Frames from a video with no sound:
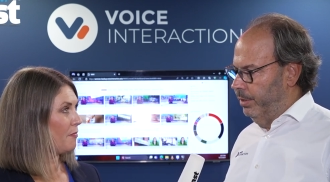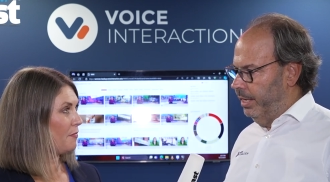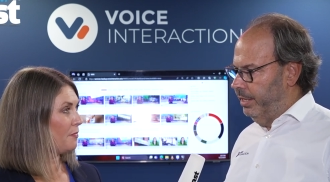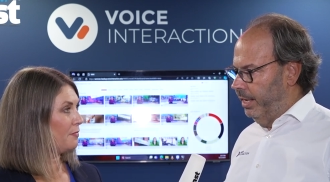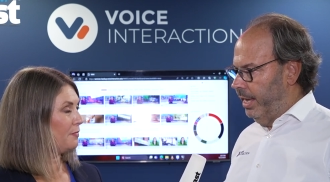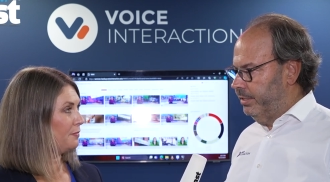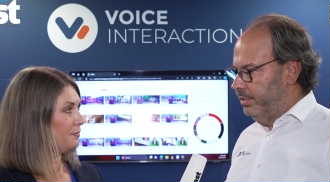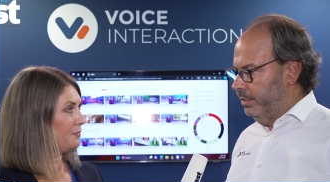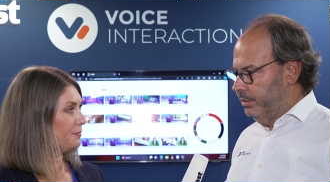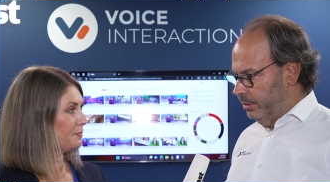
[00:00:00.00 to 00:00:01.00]
Speaker 1: getting
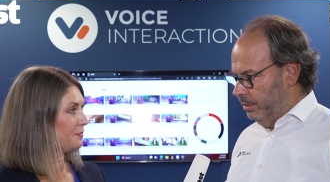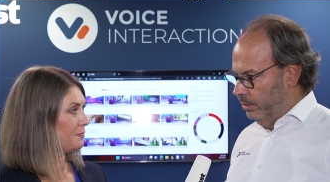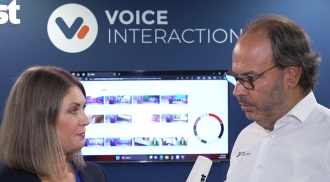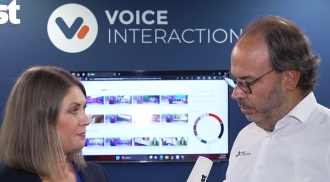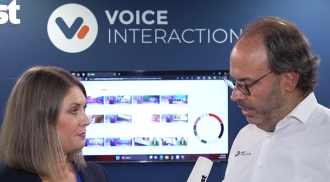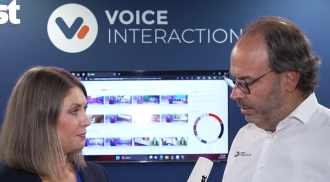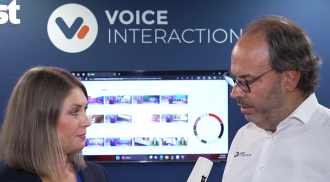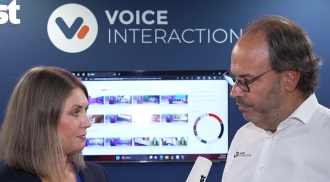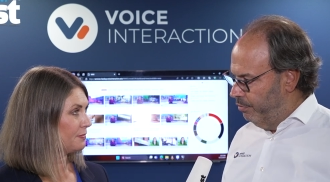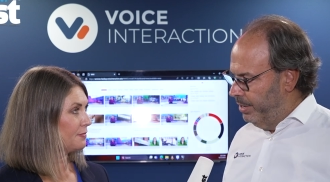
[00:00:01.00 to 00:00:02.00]
access to that
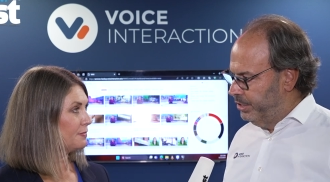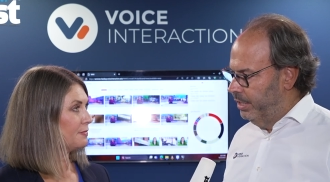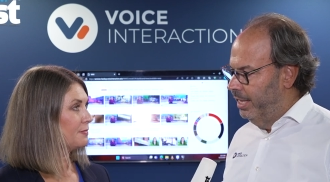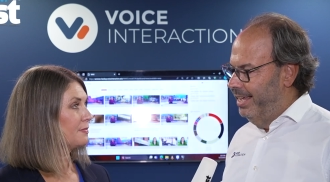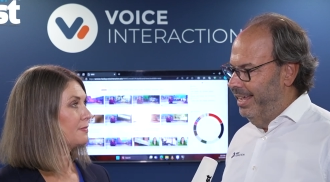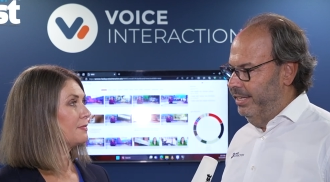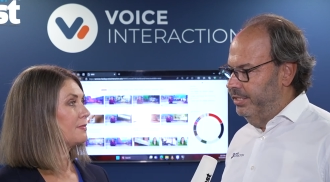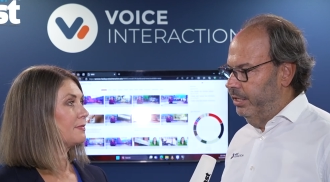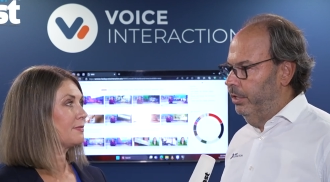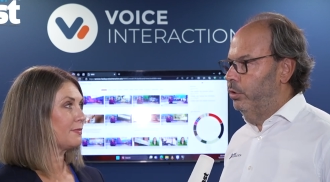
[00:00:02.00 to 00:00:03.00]
information and
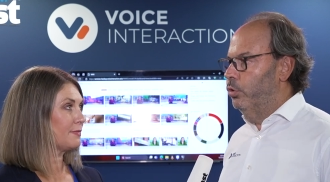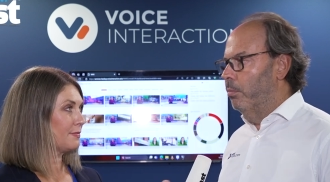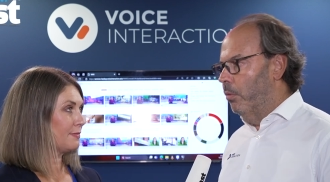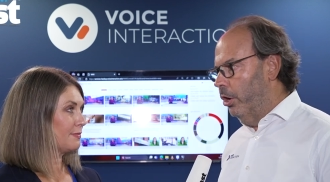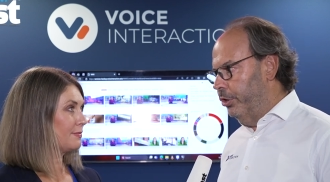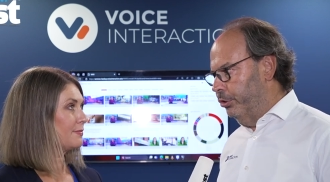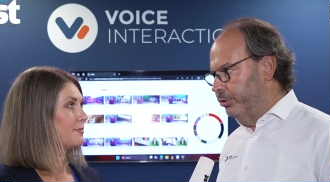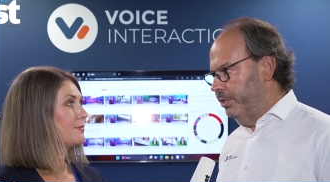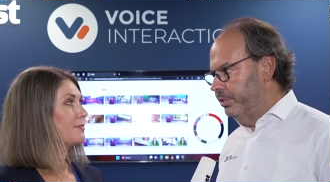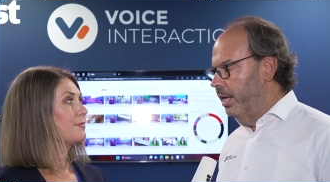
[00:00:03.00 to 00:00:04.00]
sending to more
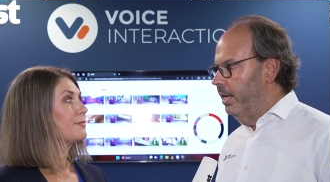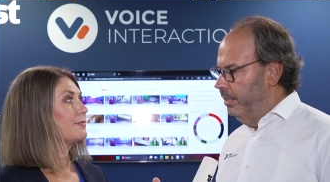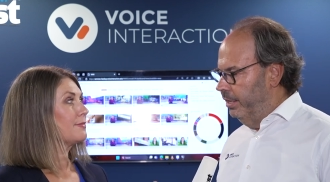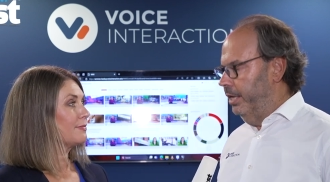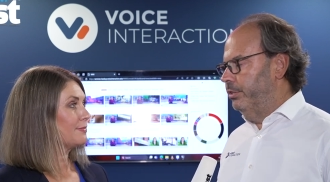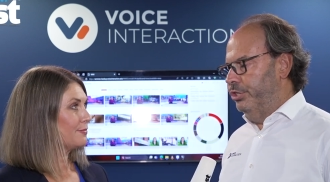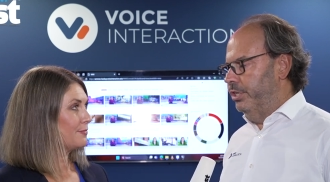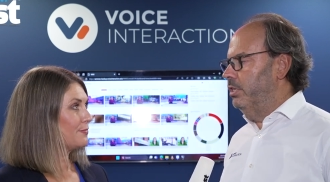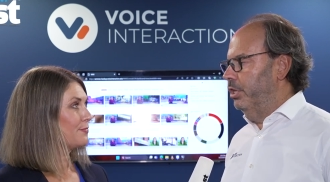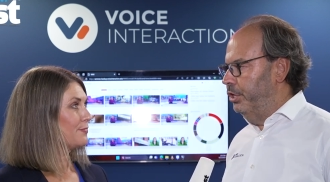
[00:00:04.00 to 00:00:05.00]
users than
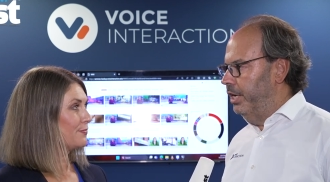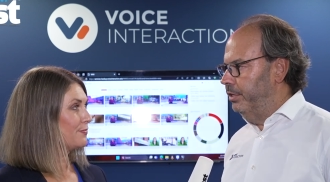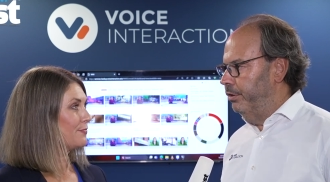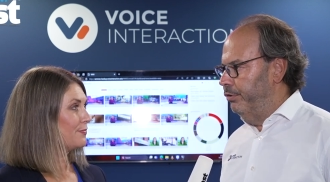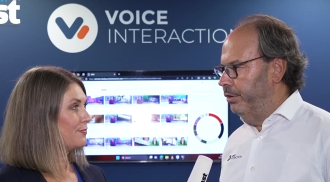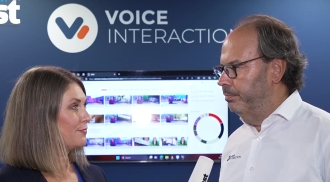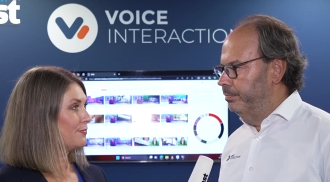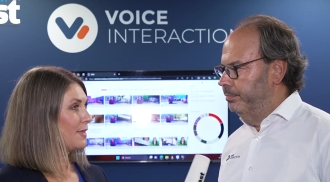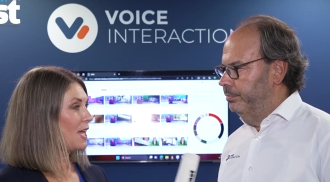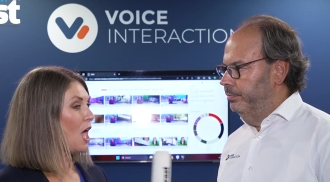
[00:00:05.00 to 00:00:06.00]
just linear T V.
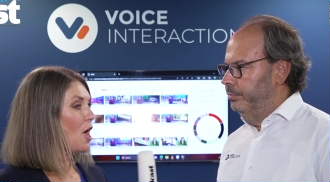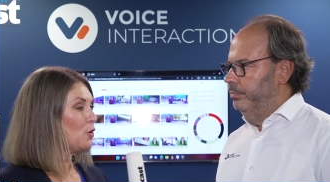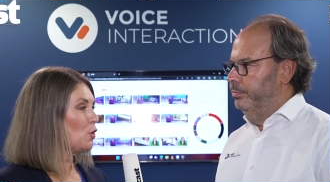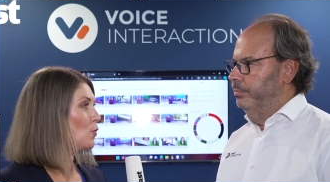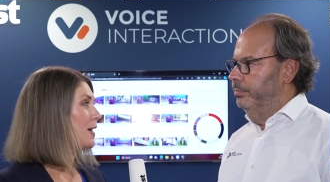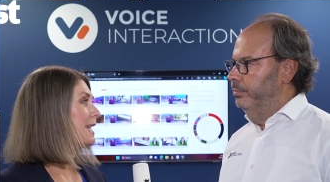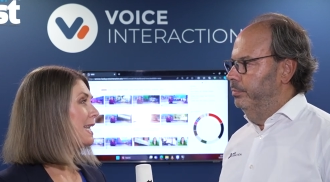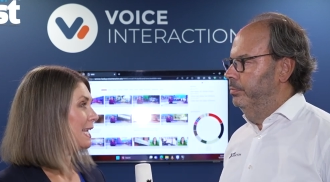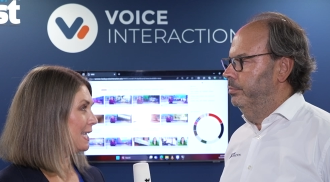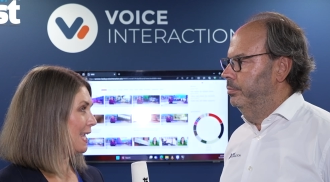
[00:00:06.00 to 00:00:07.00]
Speaker 2: And how
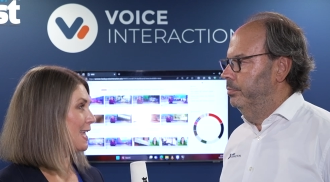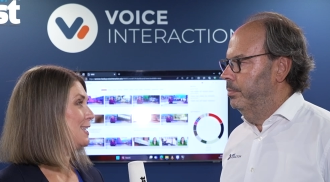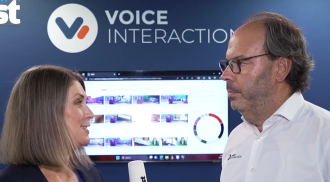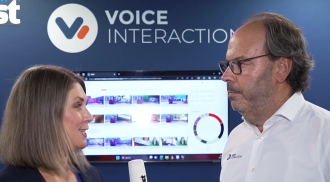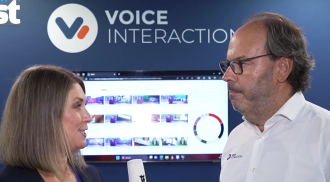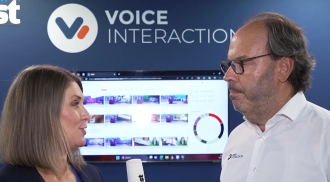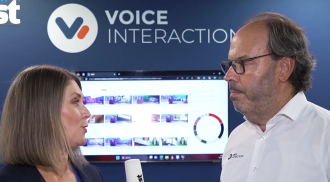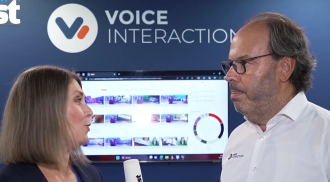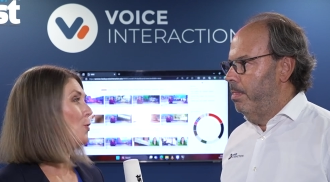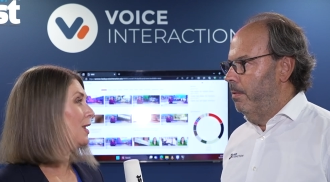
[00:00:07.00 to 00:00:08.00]
quickly is it
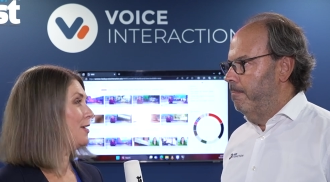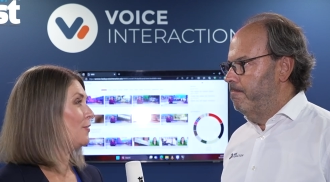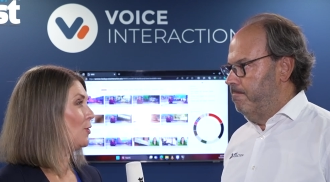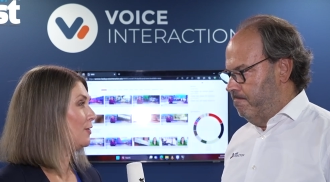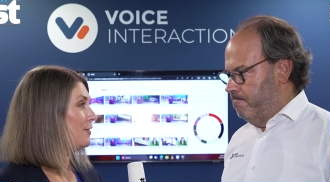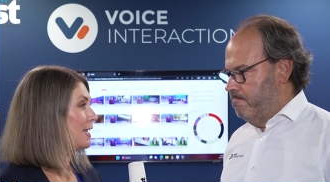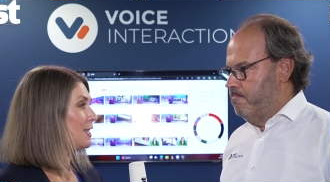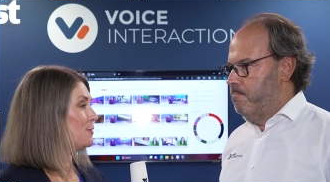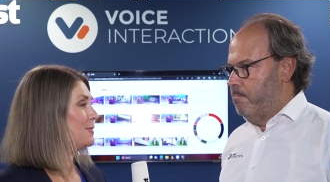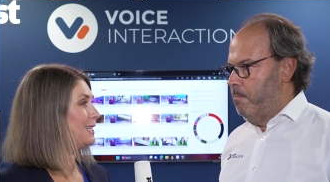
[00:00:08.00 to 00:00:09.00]
all evolving
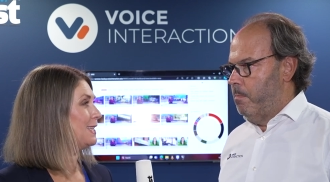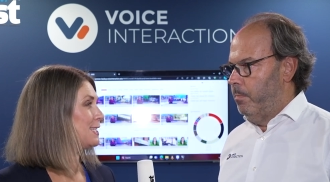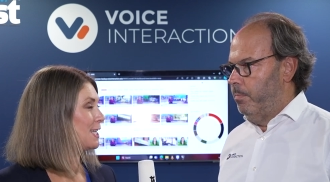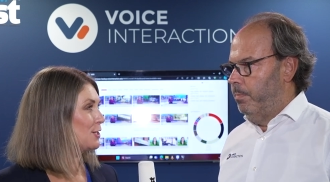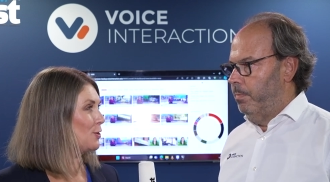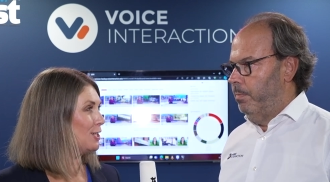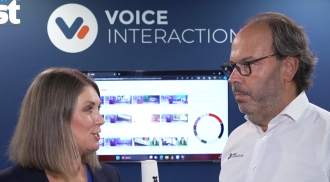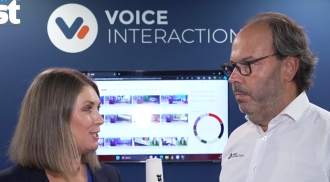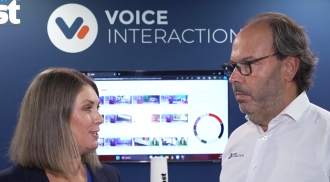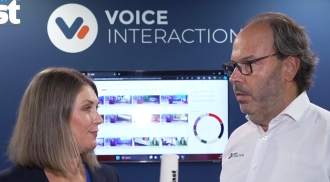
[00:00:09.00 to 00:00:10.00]
at the minute, the
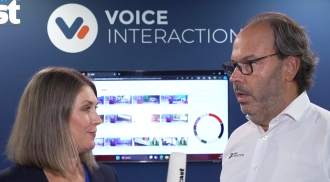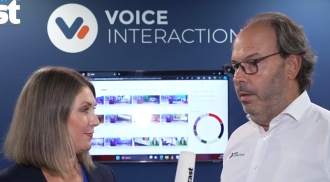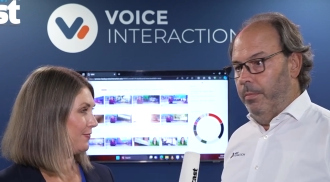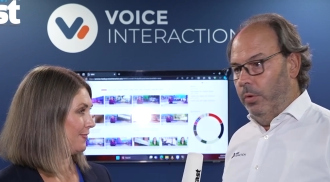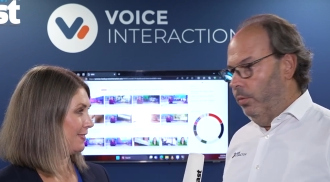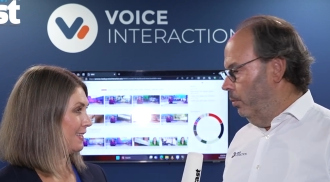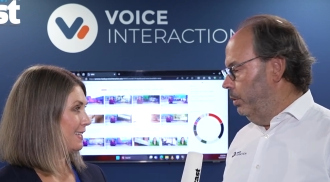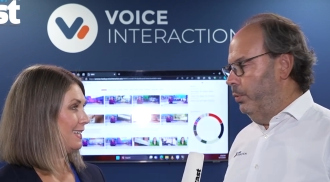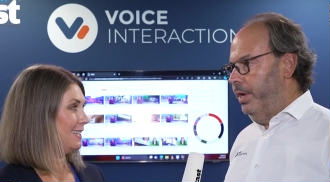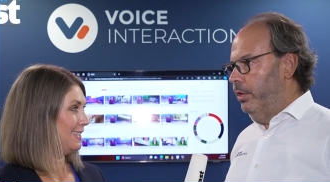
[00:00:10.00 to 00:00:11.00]
technology?
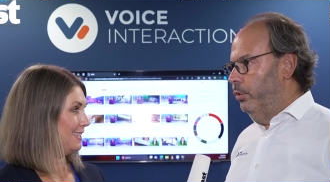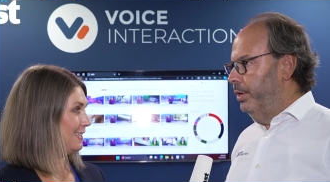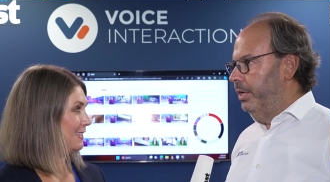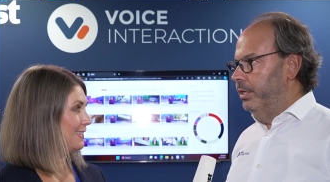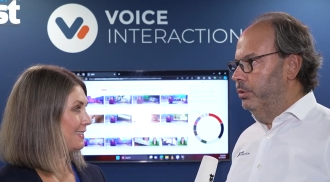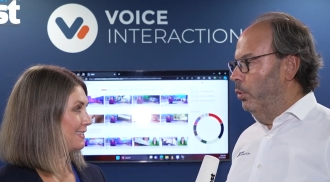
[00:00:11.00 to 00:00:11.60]
Speaker 1: What we are doing is